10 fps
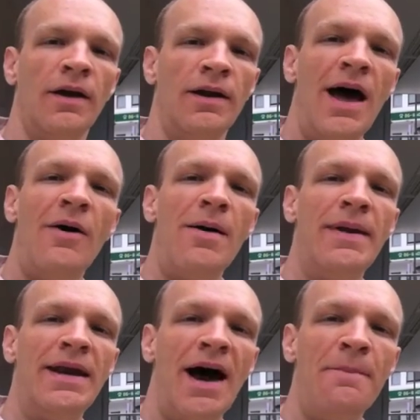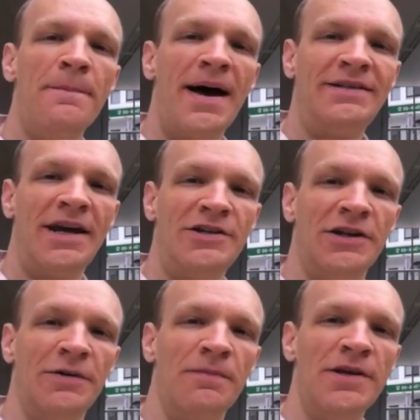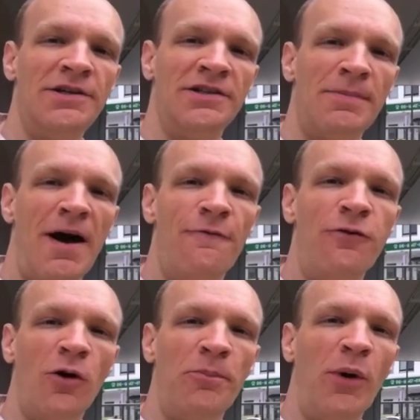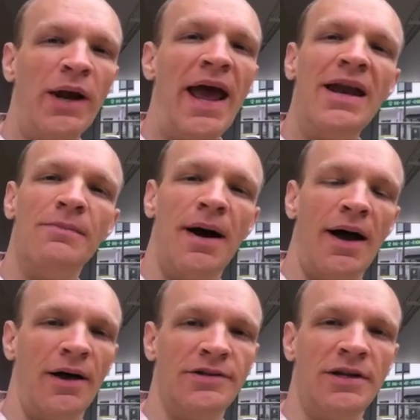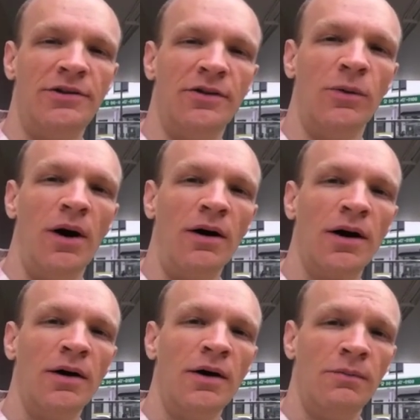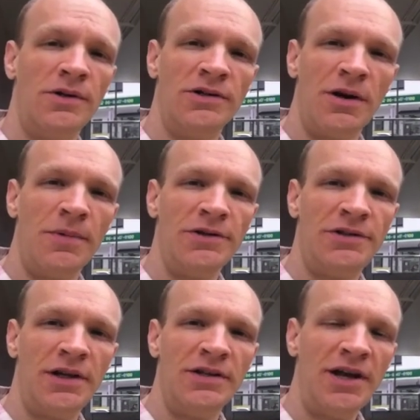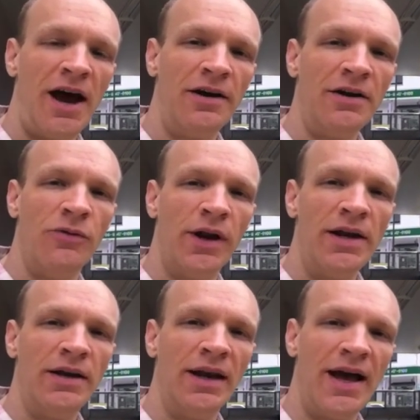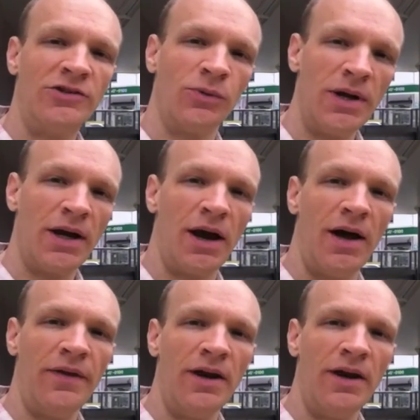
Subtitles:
Now I'm at Namba Station. This is about 4.8 miles into the walk, which is almost the entirety of what I did last week on the